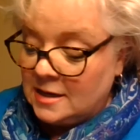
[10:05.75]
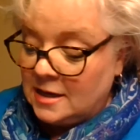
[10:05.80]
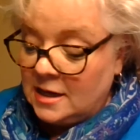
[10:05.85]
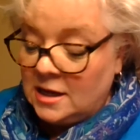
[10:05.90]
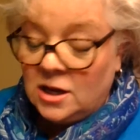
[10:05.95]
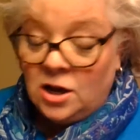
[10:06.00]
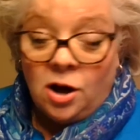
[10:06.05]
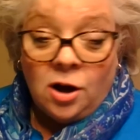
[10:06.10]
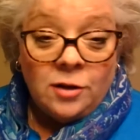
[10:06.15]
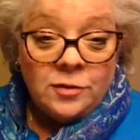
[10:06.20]

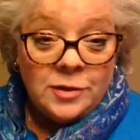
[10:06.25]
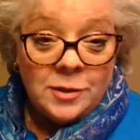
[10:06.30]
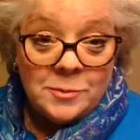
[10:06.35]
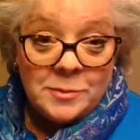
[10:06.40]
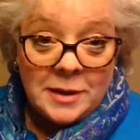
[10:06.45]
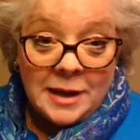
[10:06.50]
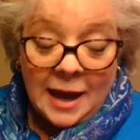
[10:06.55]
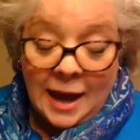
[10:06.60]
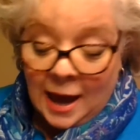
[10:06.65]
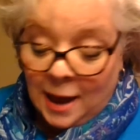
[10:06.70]
He called
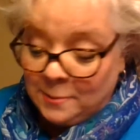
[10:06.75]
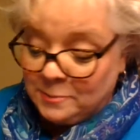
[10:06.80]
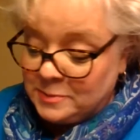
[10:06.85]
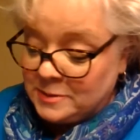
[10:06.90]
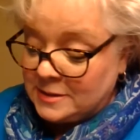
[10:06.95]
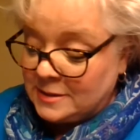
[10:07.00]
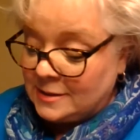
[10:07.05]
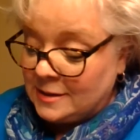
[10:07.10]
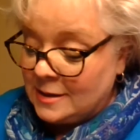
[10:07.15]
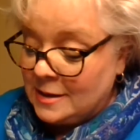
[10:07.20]
them
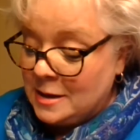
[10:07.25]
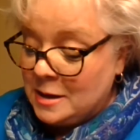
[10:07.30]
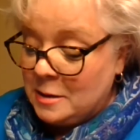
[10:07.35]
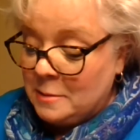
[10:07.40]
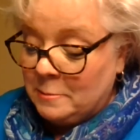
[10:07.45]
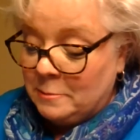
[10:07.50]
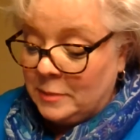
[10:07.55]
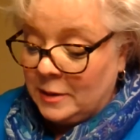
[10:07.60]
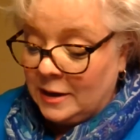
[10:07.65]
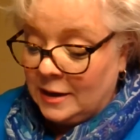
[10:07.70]
caps,
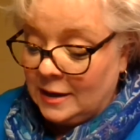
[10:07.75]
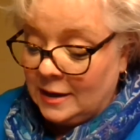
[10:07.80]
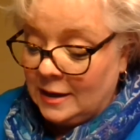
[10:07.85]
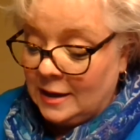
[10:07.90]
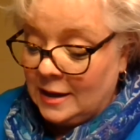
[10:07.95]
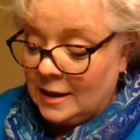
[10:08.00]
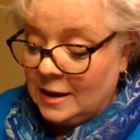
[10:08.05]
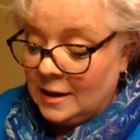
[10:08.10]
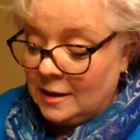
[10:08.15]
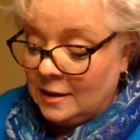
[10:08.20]
but
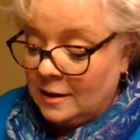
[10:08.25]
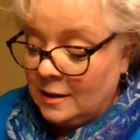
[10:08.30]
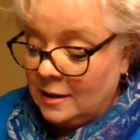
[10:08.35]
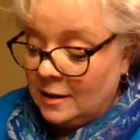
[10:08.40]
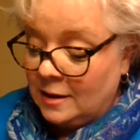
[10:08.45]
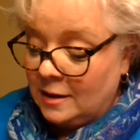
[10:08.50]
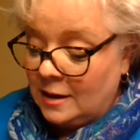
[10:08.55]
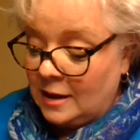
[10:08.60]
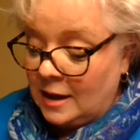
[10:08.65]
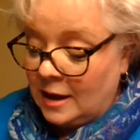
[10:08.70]

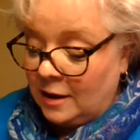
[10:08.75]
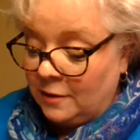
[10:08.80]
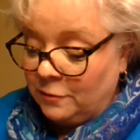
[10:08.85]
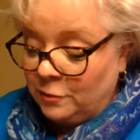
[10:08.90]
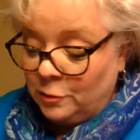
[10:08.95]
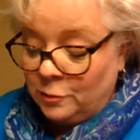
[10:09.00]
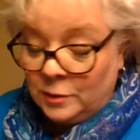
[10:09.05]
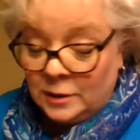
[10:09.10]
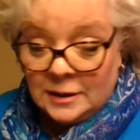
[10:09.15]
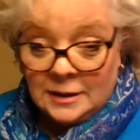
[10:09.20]

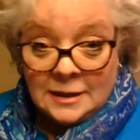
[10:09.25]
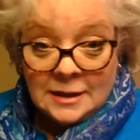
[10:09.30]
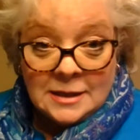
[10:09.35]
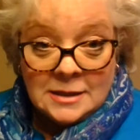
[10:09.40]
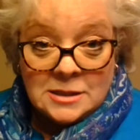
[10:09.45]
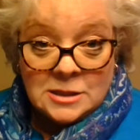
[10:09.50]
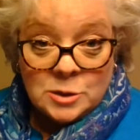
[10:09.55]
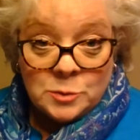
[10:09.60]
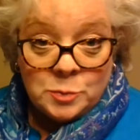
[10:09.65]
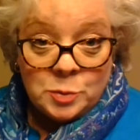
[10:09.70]
everyone
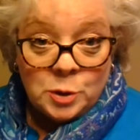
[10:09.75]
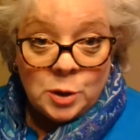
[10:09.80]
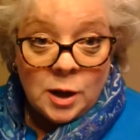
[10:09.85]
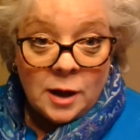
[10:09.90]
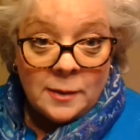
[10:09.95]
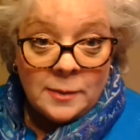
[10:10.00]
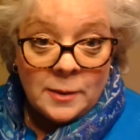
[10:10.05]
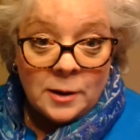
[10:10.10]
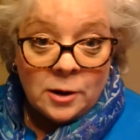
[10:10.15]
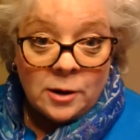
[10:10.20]
needs to put
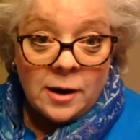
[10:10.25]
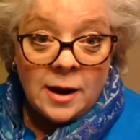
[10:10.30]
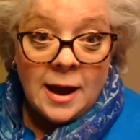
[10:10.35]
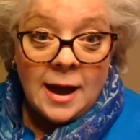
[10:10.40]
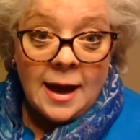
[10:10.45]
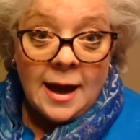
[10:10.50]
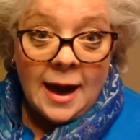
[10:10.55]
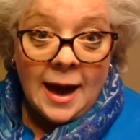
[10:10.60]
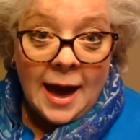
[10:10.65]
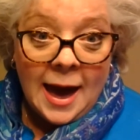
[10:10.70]
on their
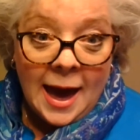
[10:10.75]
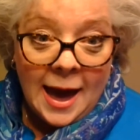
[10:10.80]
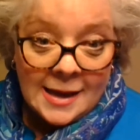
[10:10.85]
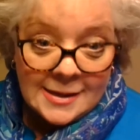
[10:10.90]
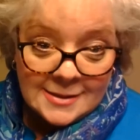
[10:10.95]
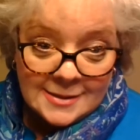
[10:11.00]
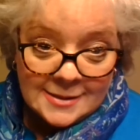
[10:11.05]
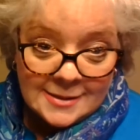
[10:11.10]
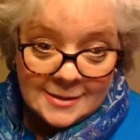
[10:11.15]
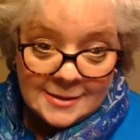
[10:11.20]

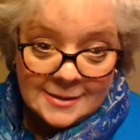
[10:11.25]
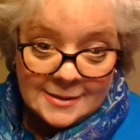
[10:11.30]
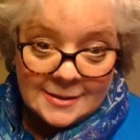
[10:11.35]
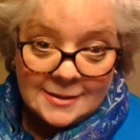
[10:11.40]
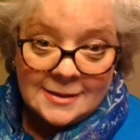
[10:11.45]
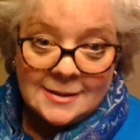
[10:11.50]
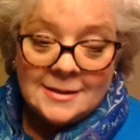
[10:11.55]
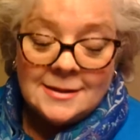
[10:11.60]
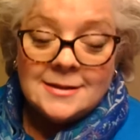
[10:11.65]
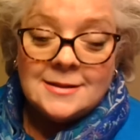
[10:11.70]

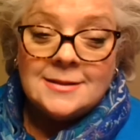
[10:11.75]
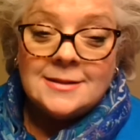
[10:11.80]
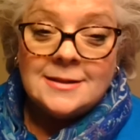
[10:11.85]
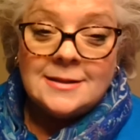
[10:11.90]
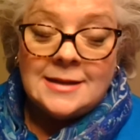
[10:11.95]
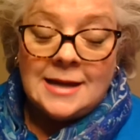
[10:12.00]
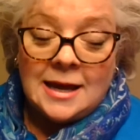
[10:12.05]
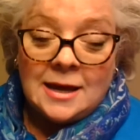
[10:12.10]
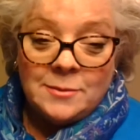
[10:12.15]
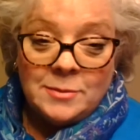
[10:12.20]
hats
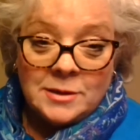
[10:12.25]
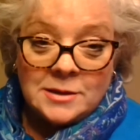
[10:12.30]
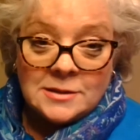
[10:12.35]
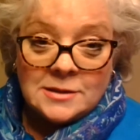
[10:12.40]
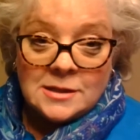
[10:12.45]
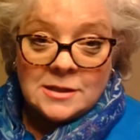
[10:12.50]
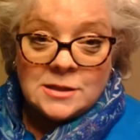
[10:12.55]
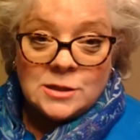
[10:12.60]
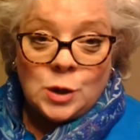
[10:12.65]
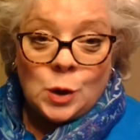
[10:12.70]
today
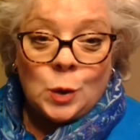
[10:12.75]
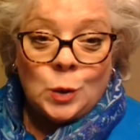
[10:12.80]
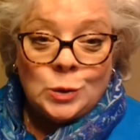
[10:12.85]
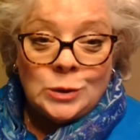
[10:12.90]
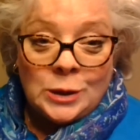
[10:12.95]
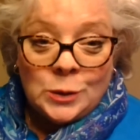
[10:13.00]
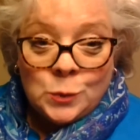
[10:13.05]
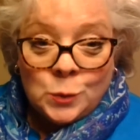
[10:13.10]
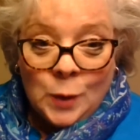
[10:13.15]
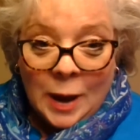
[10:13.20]
because it's
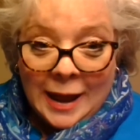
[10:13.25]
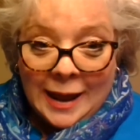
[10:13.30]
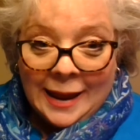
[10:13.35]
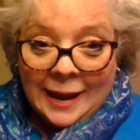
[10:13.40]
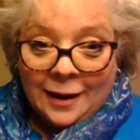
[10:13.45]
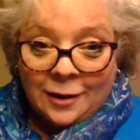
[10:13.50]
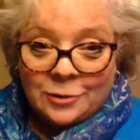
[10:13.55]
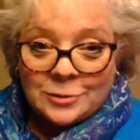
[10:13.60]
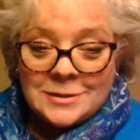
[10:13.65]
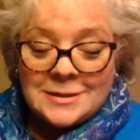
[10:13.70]
cold and wet
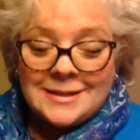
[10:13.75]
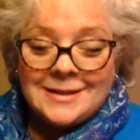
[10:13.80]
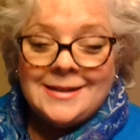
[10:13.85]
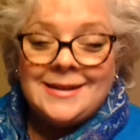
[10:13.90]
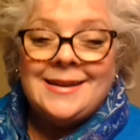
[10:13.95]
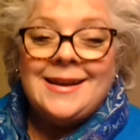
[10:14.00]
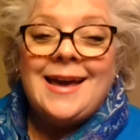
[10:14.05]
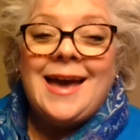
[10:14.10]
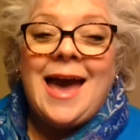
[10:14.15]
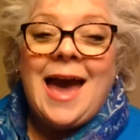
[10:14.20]
out.
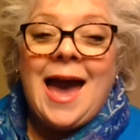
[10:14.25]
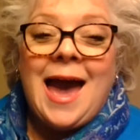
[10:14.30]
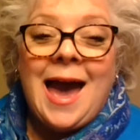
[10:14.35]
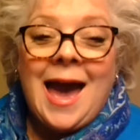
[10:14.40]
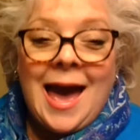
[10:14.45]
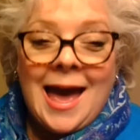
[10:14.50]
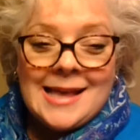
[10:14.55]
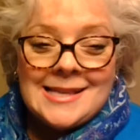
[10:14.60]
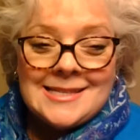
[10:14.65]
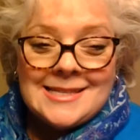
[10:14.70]

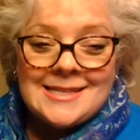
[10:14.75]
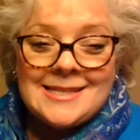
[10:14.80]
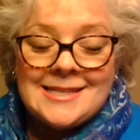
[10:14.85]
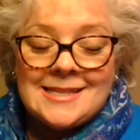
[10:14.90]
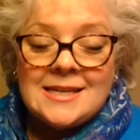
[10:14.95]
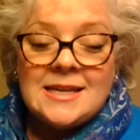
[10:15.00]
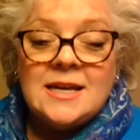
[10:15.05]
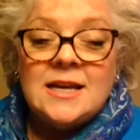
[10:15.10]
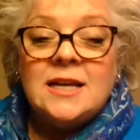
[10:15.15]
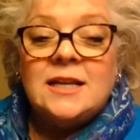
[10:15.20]

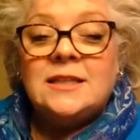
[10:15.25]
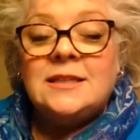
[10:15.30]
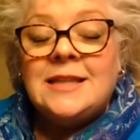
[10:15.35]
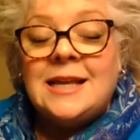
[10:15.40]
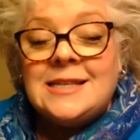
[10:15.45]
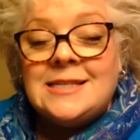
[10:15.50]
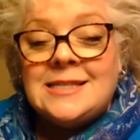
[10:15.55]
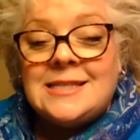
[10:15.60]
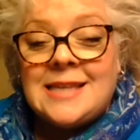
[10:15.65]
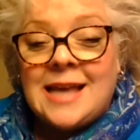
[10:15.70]
Hats.
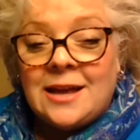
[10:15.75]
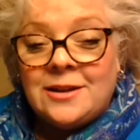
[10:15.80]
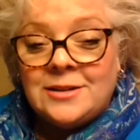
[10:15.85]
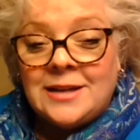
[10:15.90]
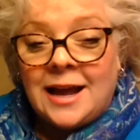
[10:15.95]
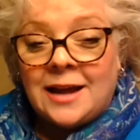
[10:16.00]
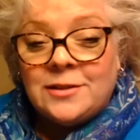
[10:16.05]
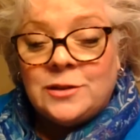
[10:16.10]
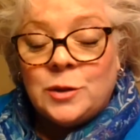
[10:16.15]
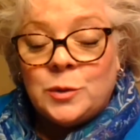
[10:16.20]
Let's
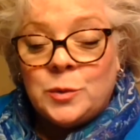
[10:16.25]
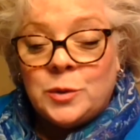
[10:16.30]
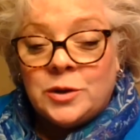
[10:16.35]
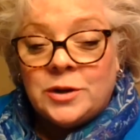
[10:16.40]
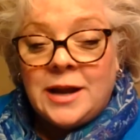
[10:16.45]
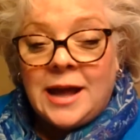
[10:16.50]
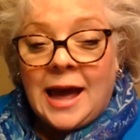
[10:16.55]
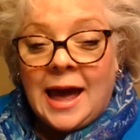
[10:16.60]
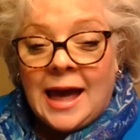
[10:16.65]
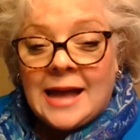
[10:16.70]
sound out the
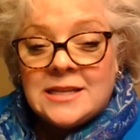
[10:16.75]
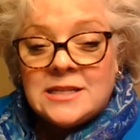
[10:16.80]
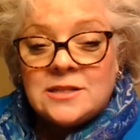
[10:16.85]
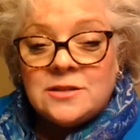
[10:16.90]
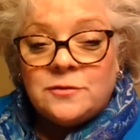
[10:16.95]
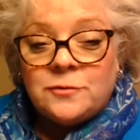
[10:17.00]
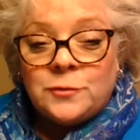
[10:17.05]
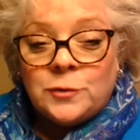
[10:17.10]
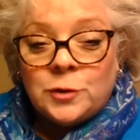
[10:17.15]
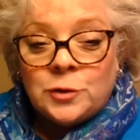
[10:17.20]
word
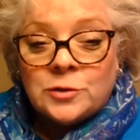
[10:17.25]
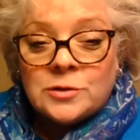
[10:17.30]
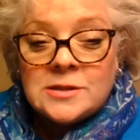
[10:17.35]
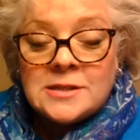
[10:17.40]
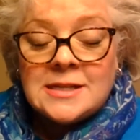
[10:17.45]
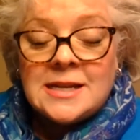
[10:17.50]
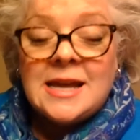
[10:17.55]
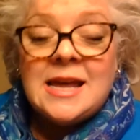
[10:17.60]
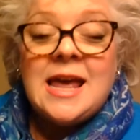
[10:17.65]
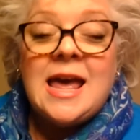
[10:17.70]
hat
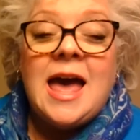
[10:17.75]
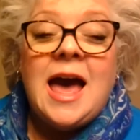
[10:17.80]
first.